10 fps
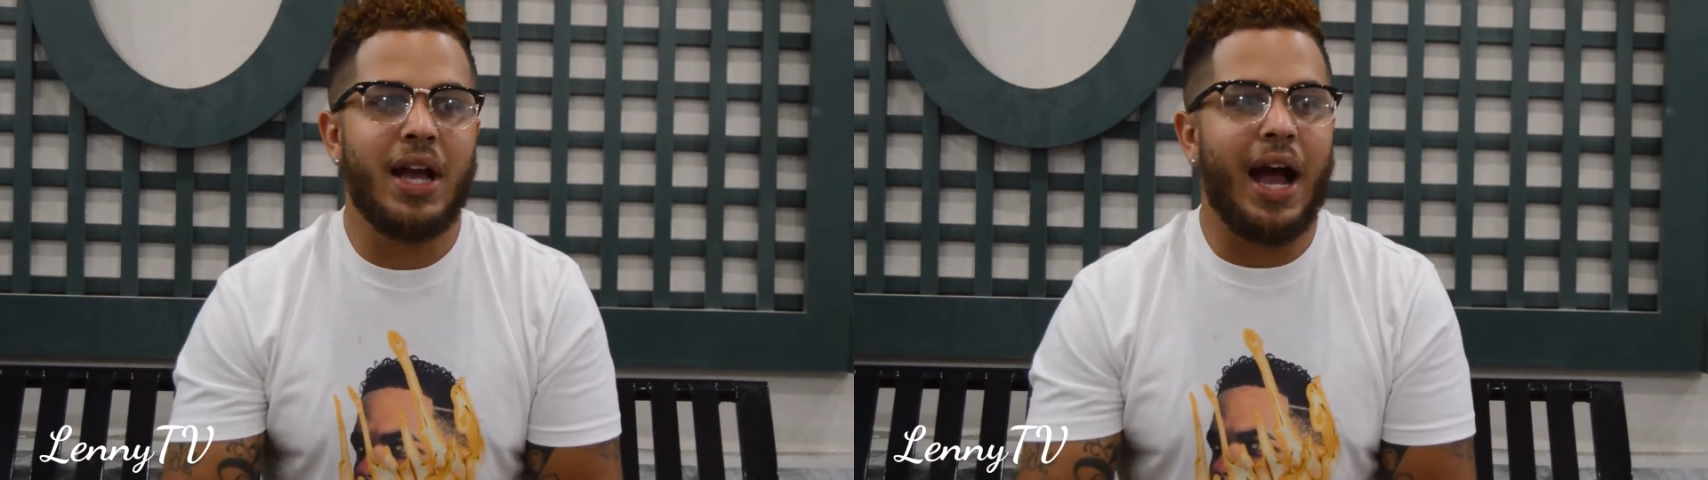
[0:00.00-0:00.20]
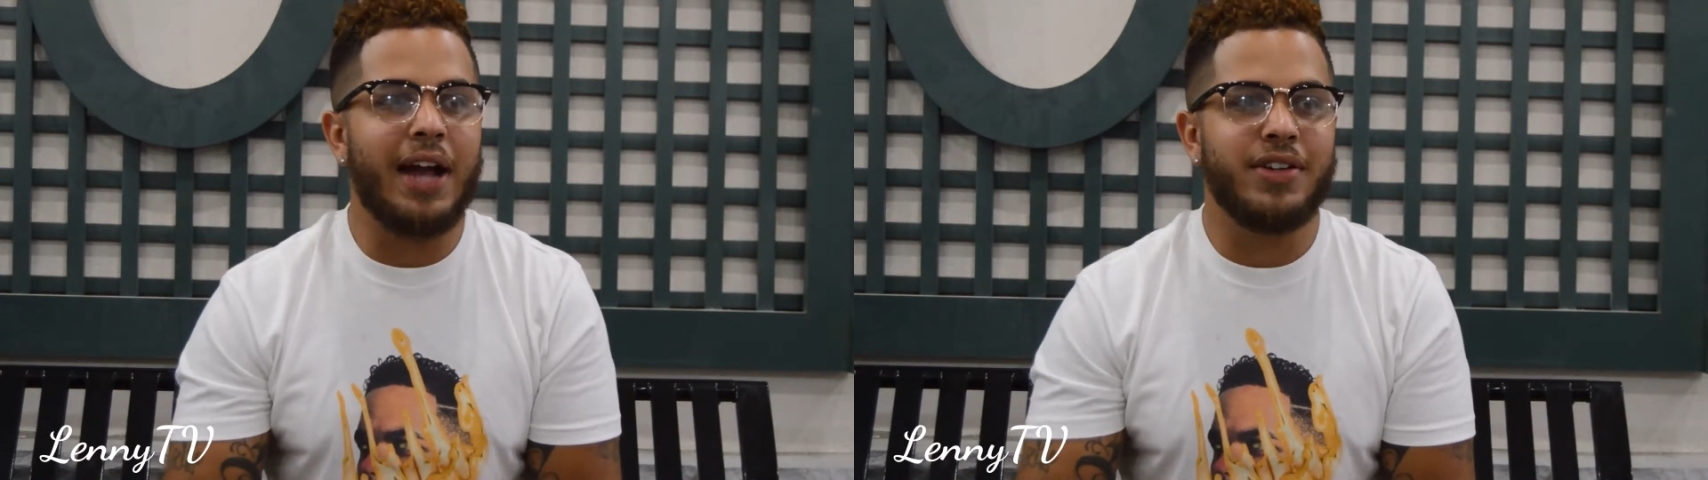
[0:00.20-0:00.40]

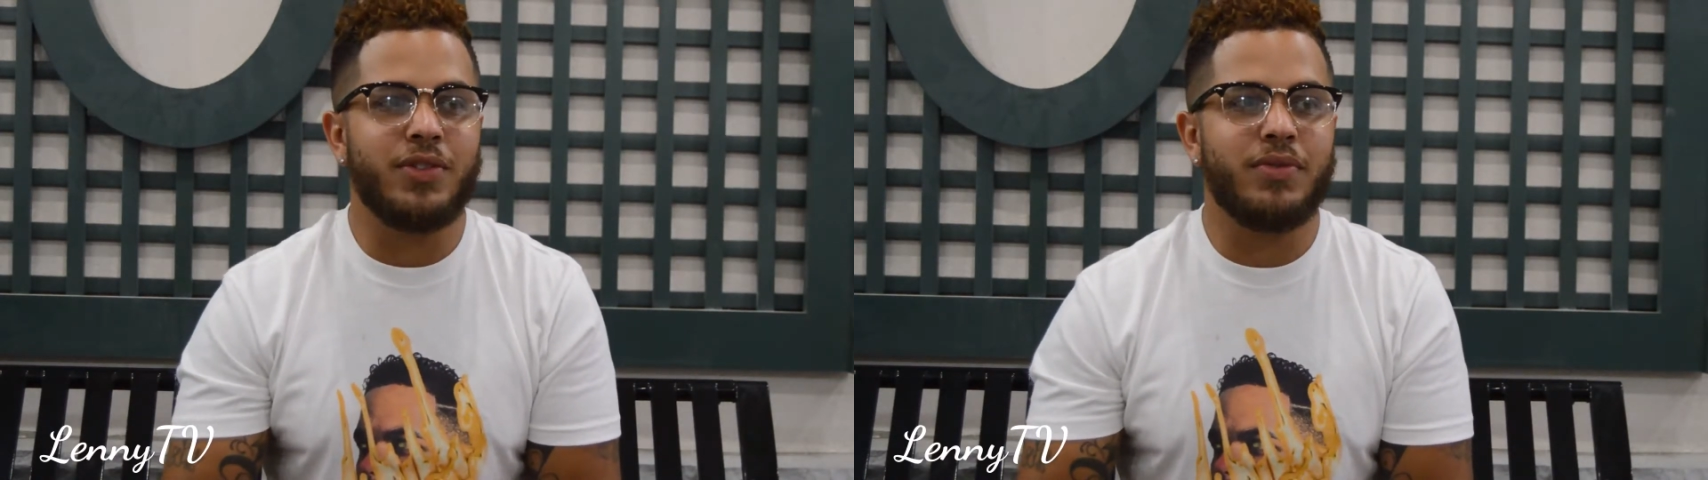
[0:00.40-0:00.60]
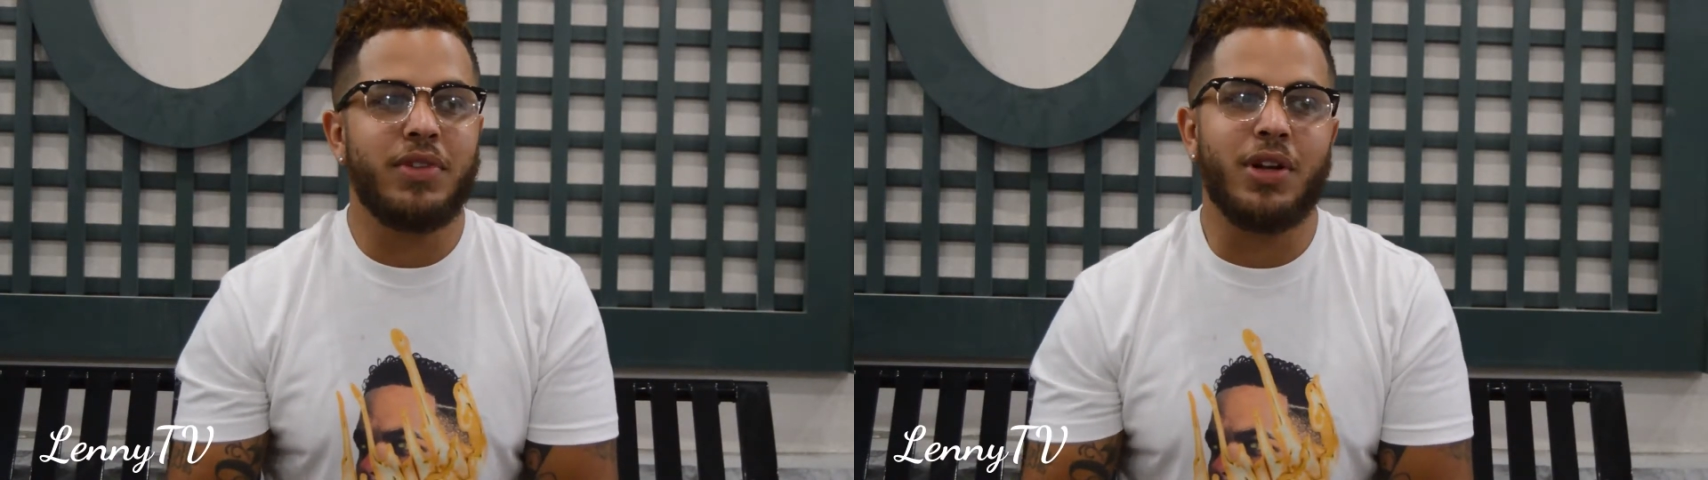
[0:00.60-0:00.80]
I
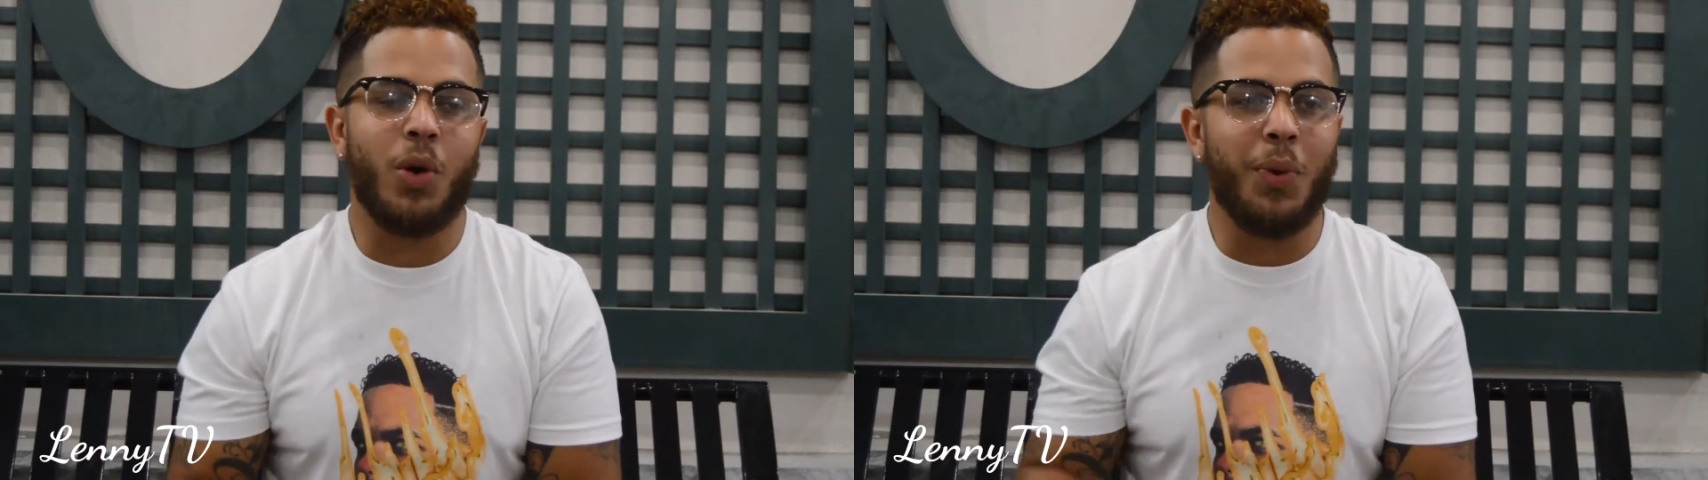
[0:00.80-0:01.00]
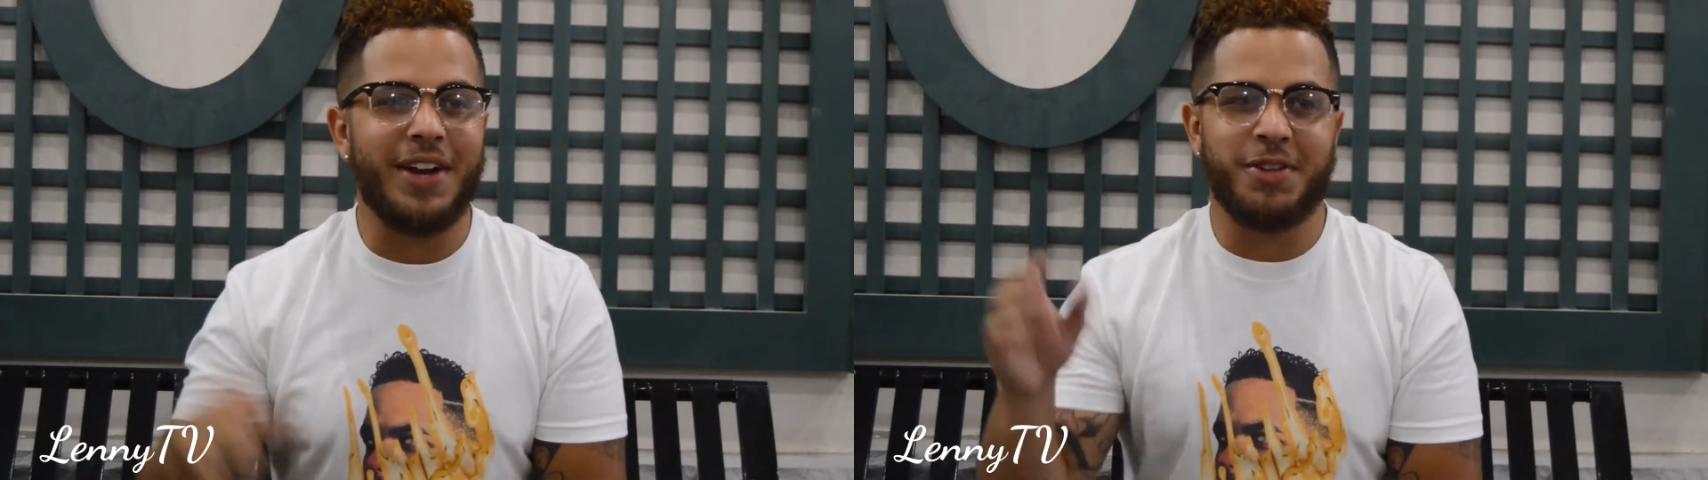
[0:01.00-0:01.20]
just, you
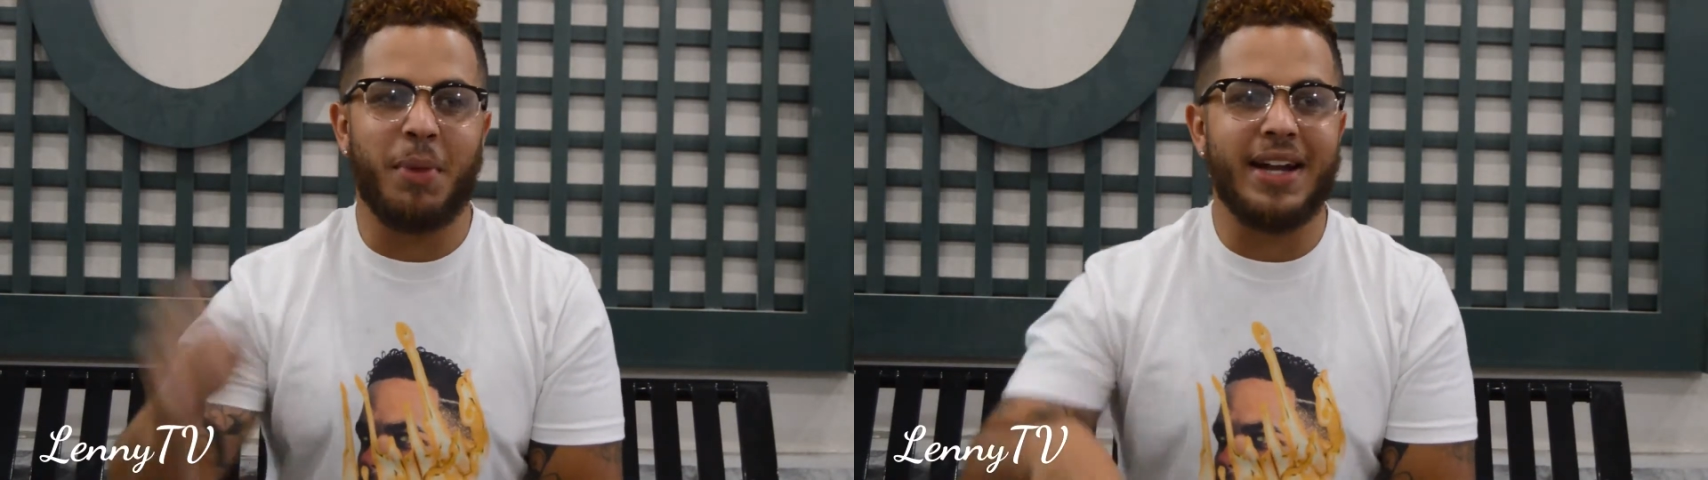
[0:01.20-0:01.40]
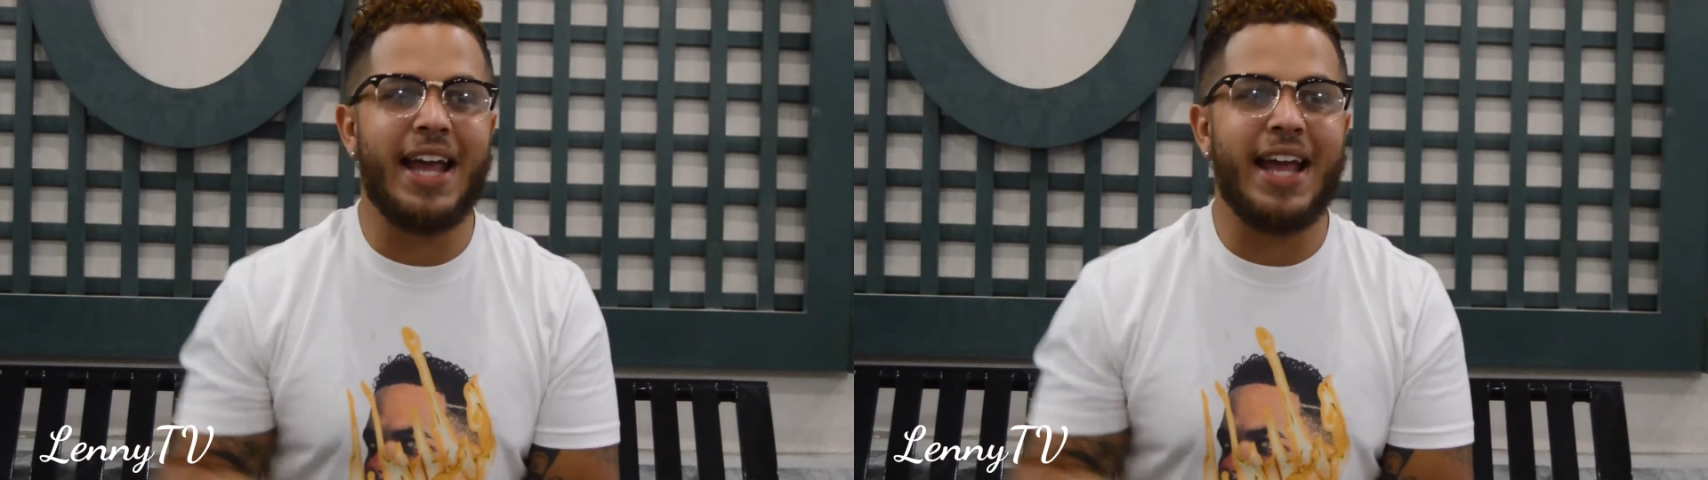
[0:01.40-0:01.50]
know, went to my